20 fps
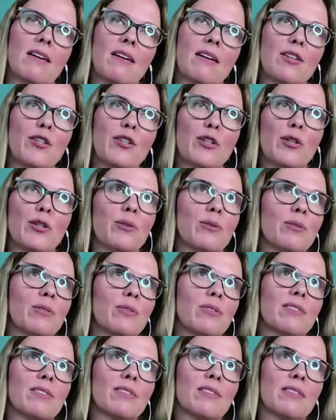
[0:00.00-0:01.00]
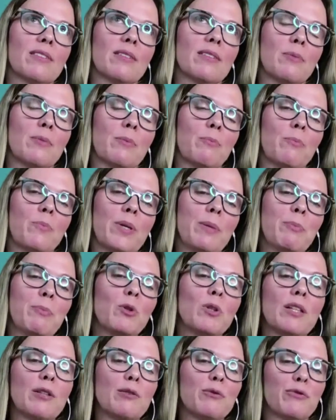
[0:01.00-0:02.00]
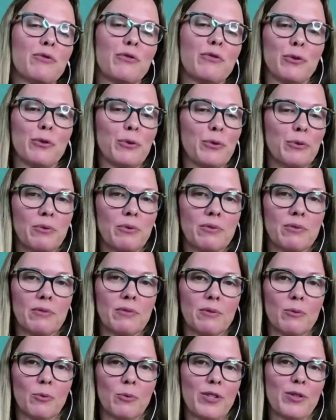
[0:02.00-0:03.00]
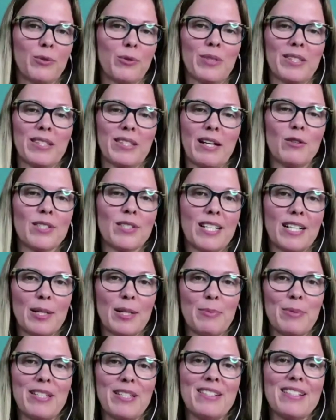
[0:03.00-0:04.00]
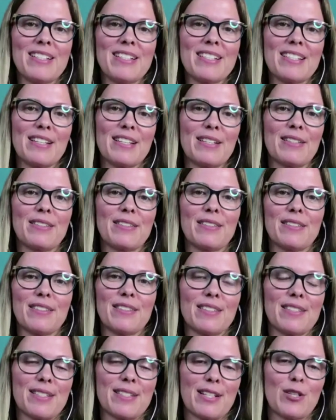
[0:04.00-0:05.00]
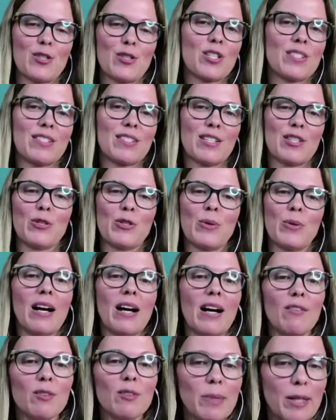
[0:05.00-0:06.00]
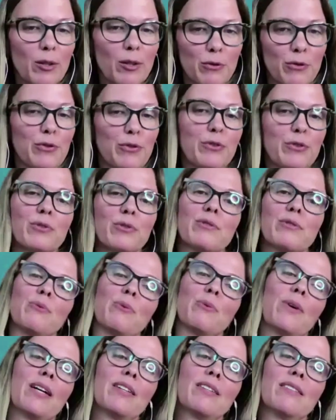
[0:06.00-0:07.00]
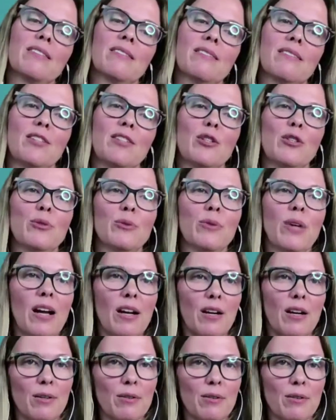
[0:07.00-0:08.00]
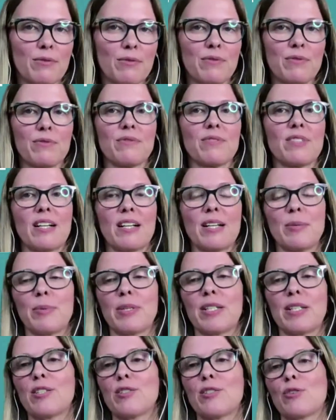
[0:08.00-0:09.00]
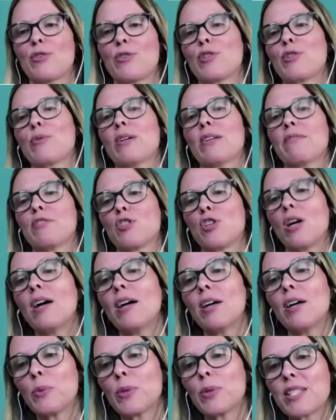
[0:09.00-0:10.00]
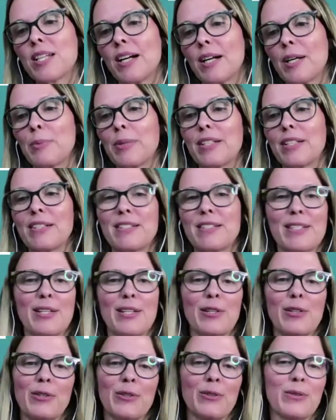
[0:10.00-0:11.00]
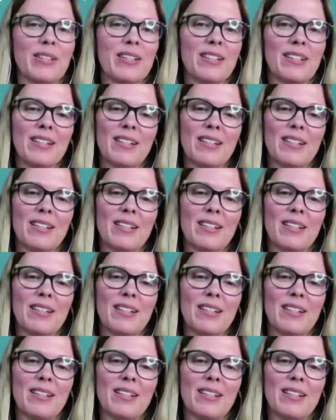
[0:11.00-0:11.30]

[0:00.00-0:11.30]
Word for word: you know, people love food with or without diabetes, and the discussions that you have about food when you have diabetes or you have a child with diabetes go